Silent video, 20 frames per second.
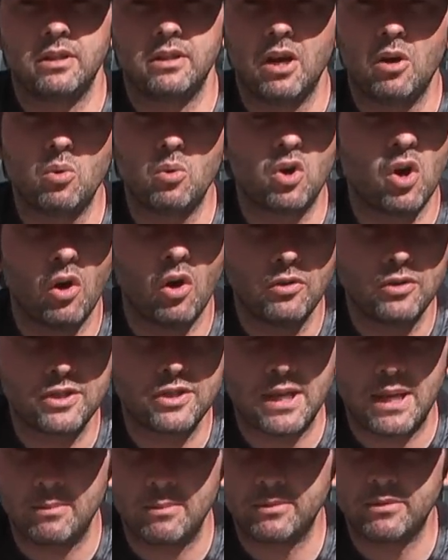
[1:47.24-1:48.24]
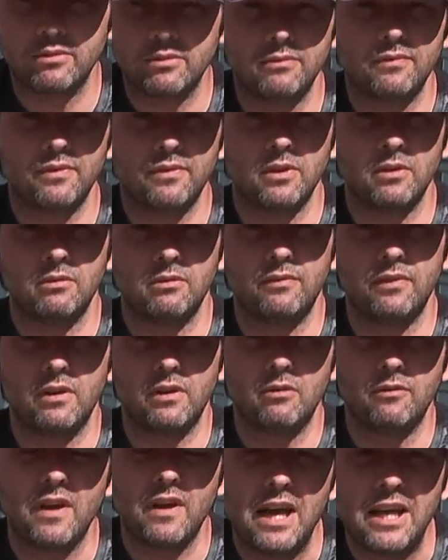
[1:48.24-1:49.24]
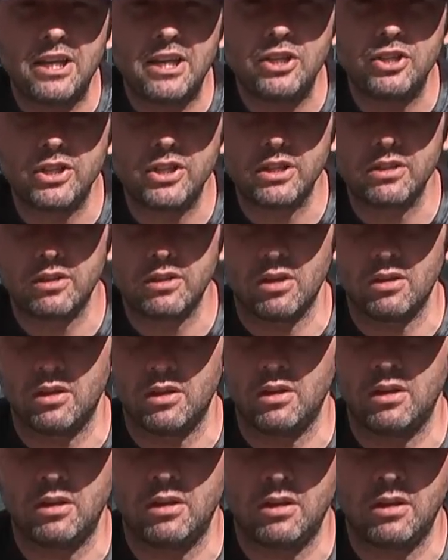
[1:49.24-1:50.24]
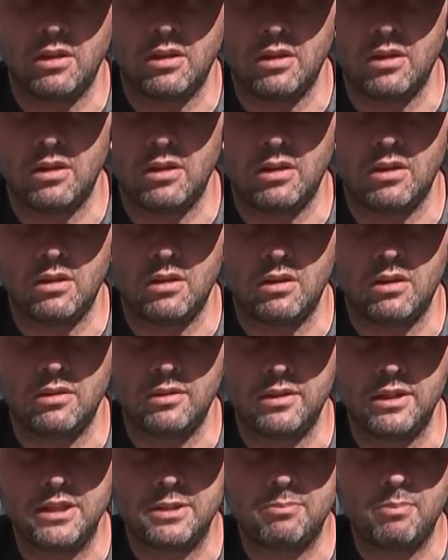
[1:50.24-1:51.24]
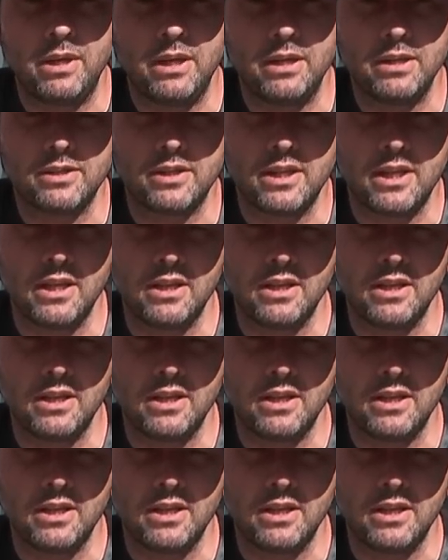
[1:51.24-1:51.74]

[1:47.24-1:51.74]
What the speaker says: The whole concept of aging these beers